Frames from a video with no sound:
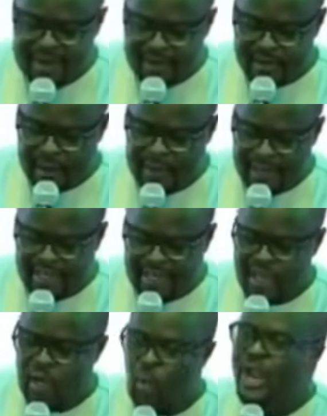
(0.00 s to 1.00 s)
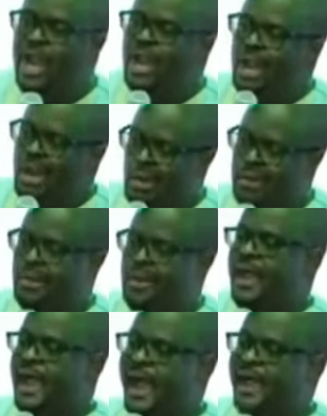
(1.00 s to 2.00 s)
and again, we look
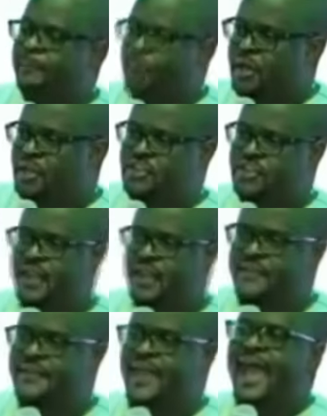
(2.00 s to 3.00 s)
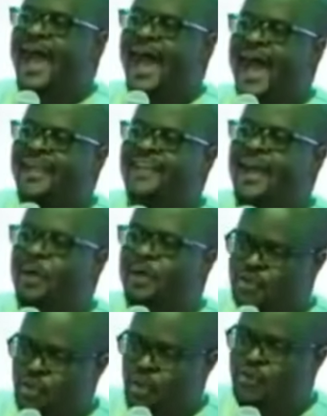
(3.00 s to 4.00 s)
at politicians as our source
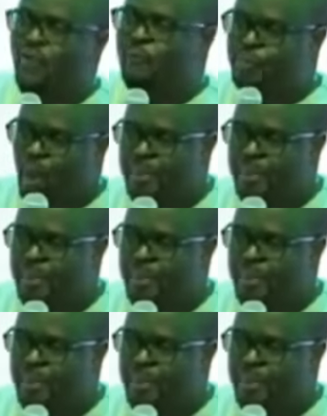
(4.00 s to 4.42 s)
of problems and